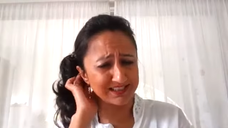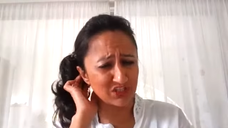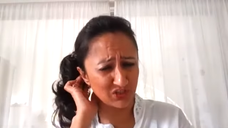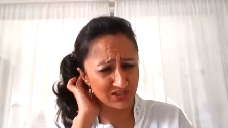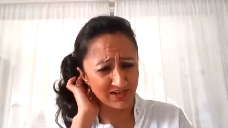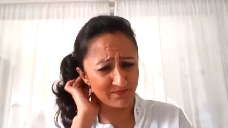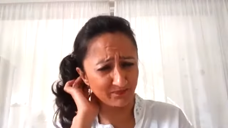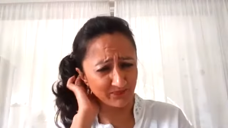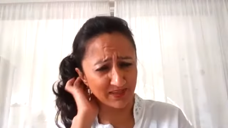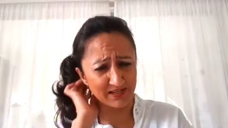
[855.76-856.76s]

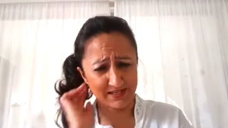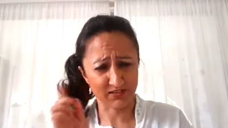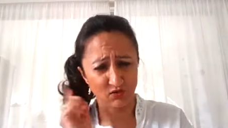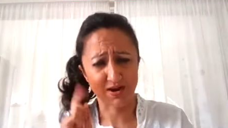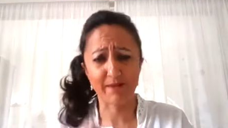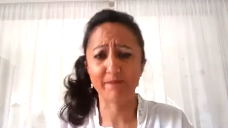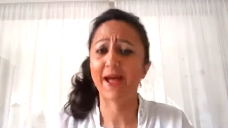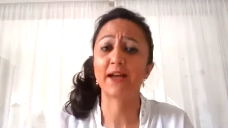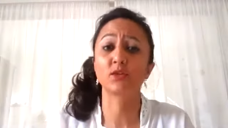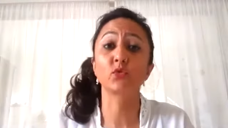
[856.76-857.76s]
Instagram,
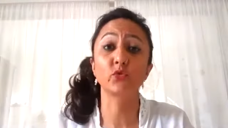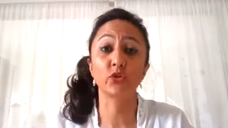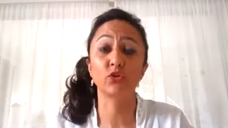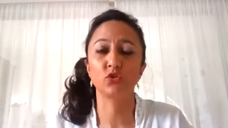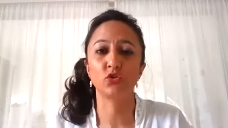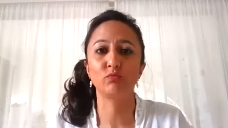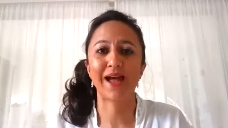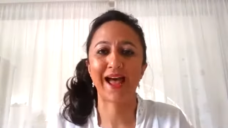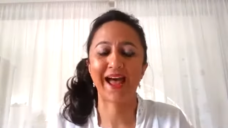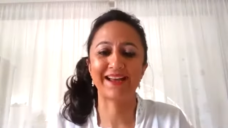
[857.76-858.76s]
and also YouTube
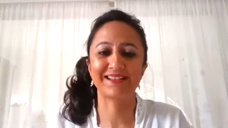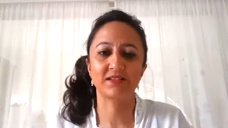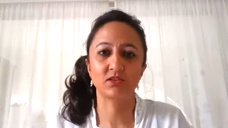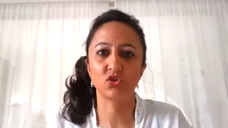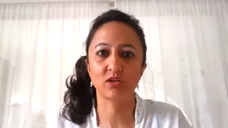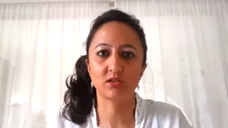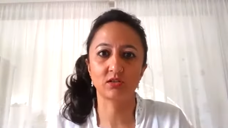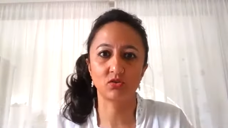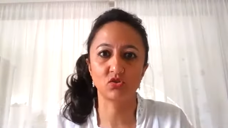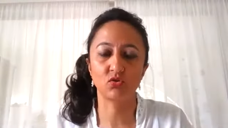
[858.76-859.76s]
at Just
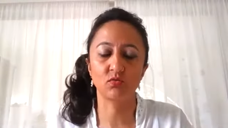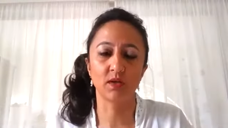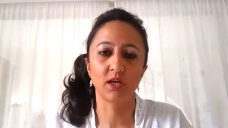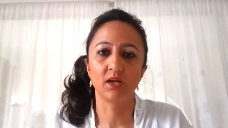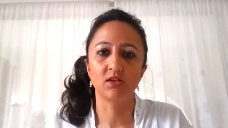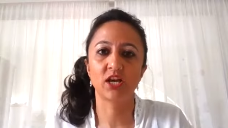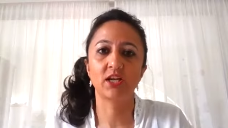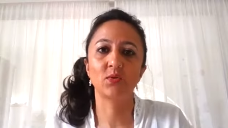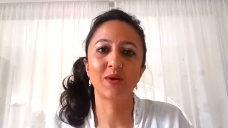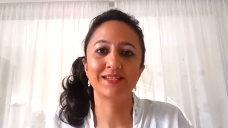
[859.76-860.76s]
June,
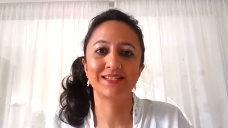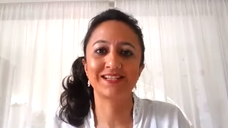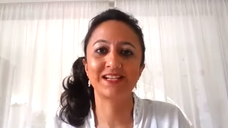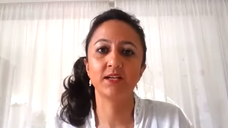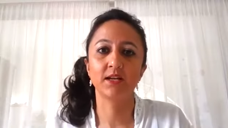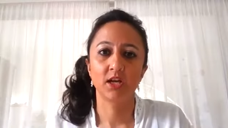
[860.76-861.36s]
JUSTJHOON.